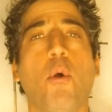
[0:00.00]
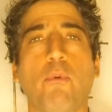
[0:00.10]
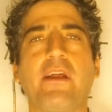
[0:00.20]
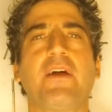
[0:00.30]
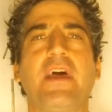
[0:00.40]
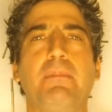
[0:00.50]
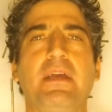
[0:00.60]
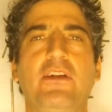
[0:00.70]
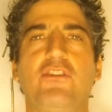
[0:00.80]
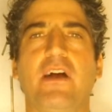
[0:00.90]
Right on that
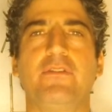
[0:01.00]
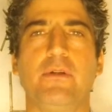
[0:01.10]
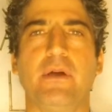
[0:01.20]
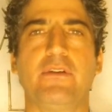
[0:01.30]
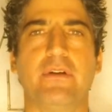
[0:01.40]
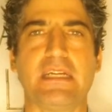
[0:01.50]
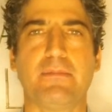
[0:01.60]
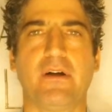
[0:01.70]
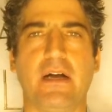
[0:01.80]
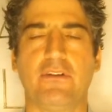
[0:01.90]
page after you enter your
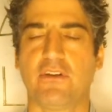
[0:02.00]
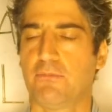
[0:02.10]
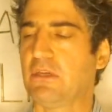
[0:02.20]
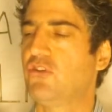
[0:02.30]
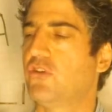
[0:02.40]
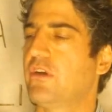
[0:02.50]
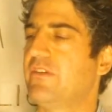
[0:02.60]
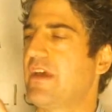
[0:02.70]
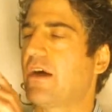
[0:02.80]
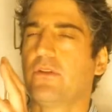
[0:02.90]
email address, be sure to
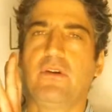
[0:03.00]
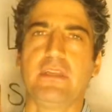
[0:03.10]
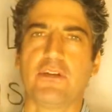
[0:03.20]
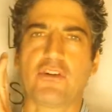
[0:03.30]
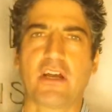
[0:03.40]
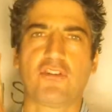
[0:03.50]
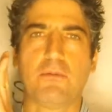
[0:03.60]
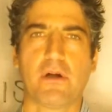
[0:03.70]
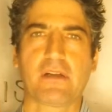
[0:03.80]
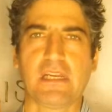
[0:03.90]
download the
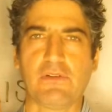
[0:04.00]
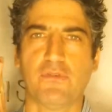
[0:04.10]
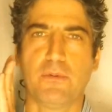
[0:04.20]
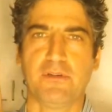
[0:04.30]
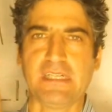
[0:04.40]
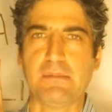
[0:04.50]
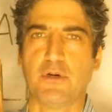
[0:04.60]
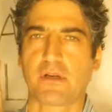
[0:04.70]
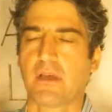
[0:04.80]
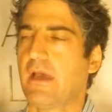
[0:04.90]
Attraction Marketing Formula
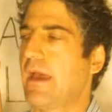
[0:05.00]
ebook.